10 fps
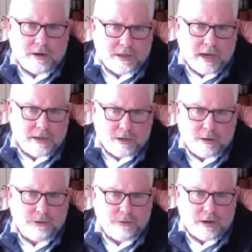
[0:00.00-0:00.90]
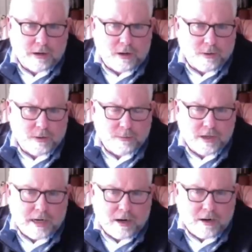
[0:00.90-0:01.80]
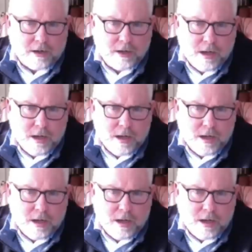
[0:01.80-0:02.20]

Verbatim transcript: He's gotten his arms around all those subsidiaries.